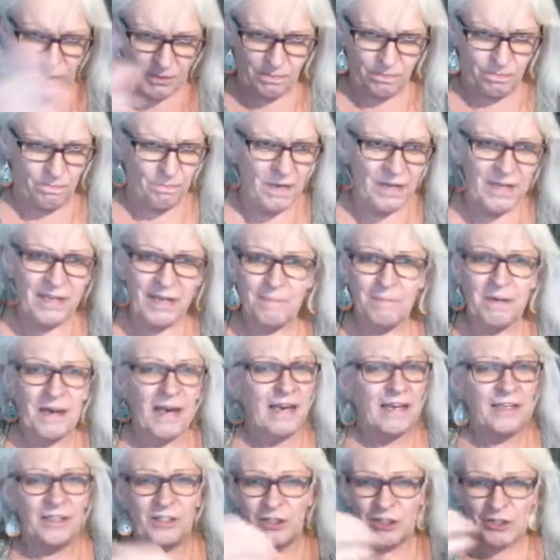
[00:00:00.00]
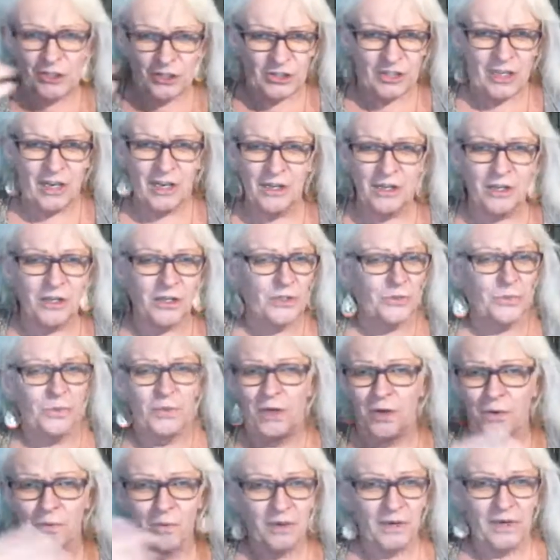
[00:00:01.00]
media packages together, because we
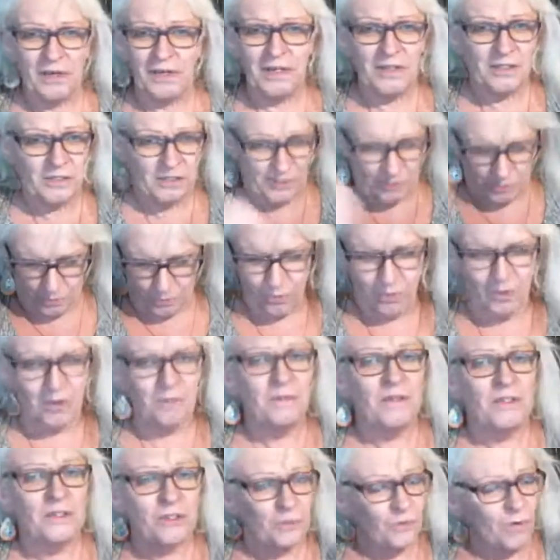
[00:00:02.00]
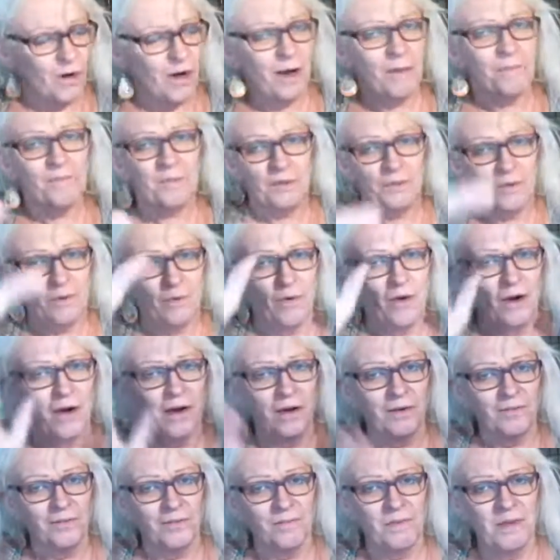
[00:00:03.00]
know when it hits, we're going to be swamped, and we want
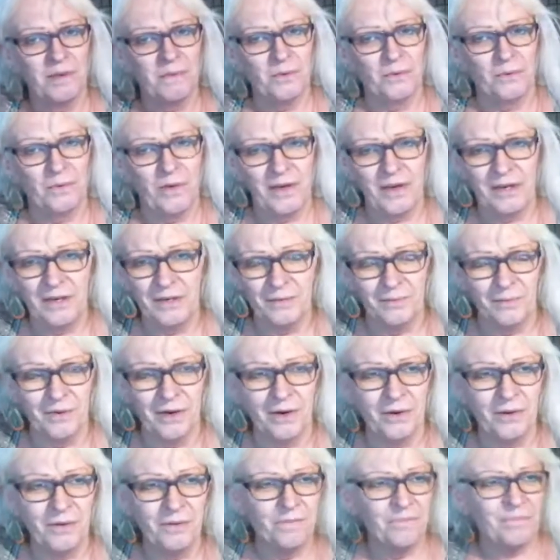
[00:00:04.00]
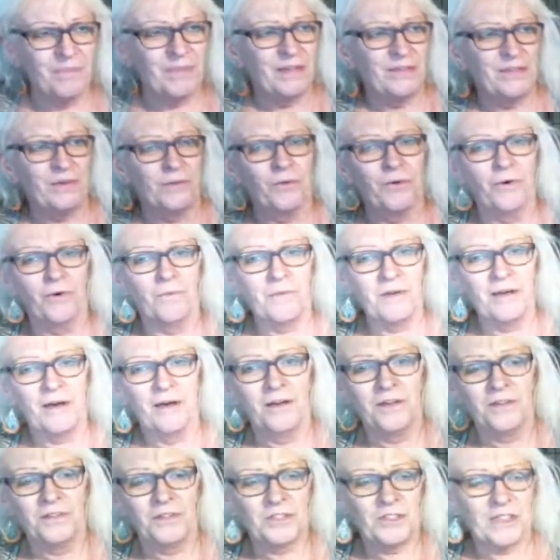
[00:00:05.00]
all of our people ready to roll. So we're going to be
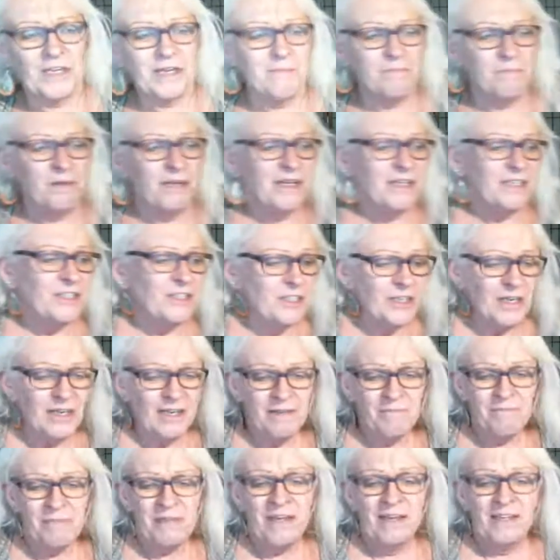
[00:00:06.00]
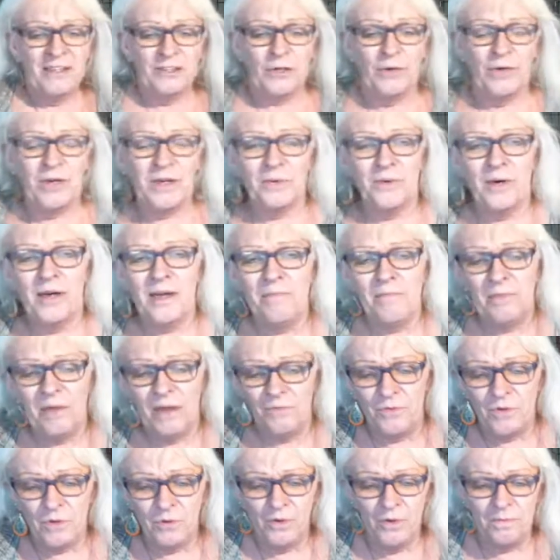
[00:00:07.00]
all on the same page. So anyway,
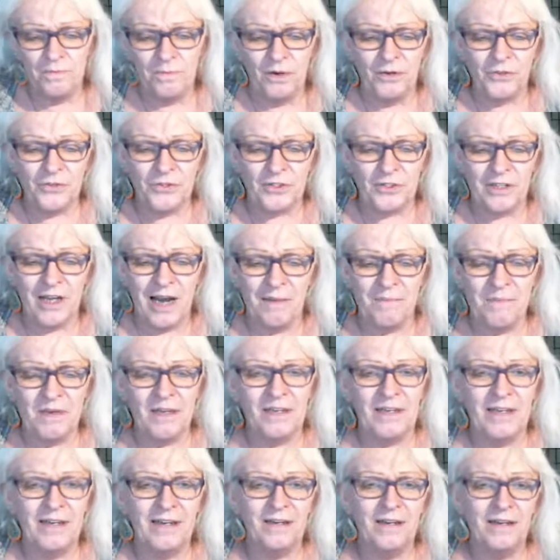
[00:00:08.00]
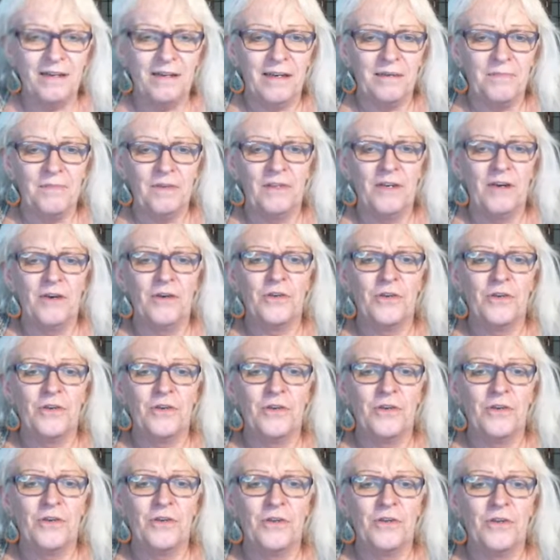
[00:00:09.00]
if you would post a comment down there, let me know you're
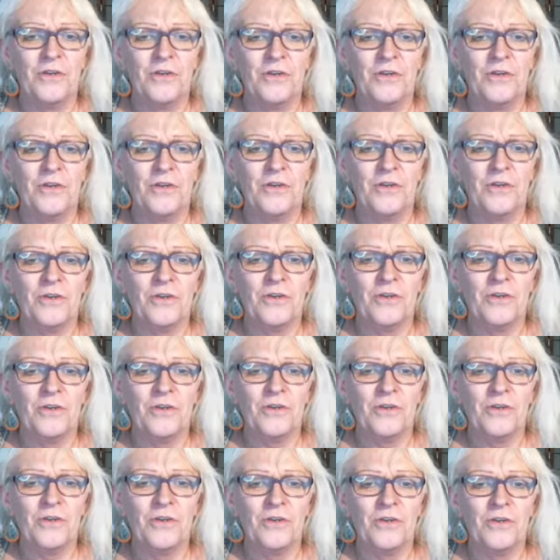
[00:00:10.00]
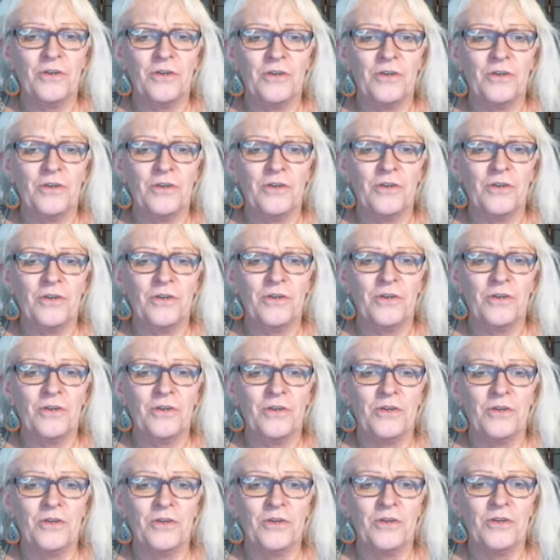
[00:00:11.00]
here. I know I've got a couple of viewers right
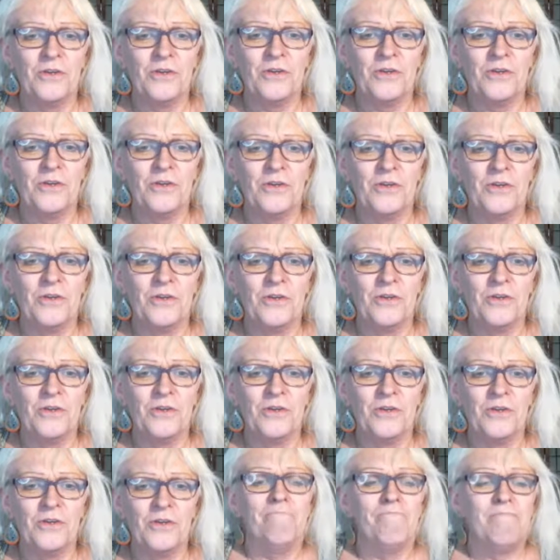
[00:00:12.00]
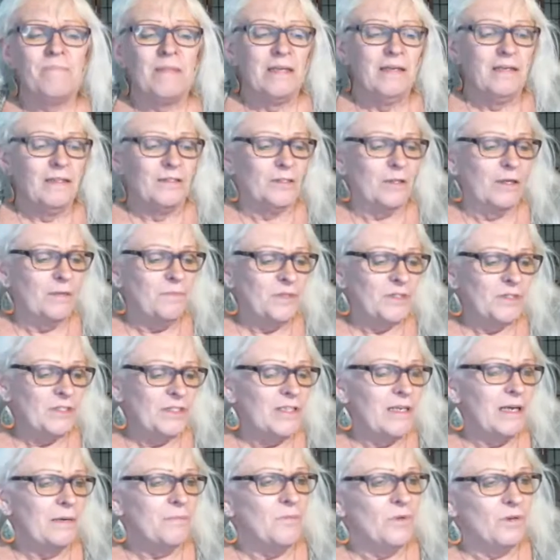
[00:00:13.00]
now, but so let me
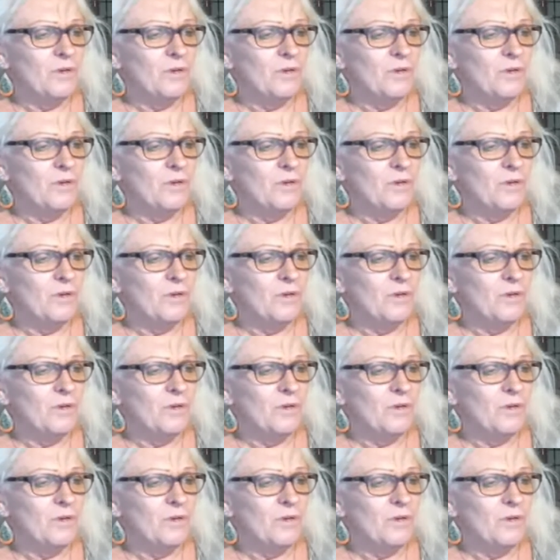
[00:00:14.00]
see.